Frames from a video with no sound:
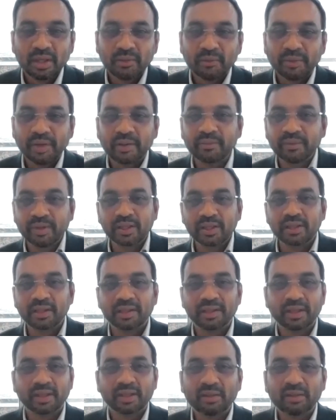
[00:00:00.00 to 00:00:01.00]
reviving
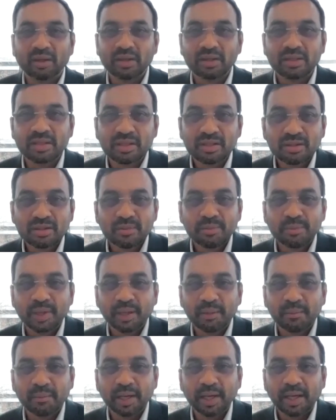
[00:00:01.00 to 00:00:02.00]
the technologies to
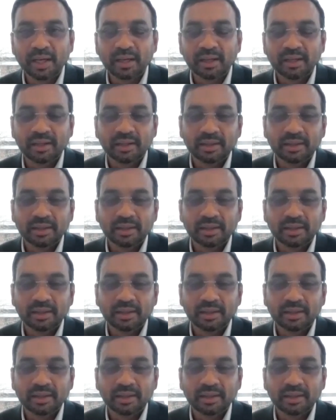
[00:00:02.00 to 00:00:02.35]
bring back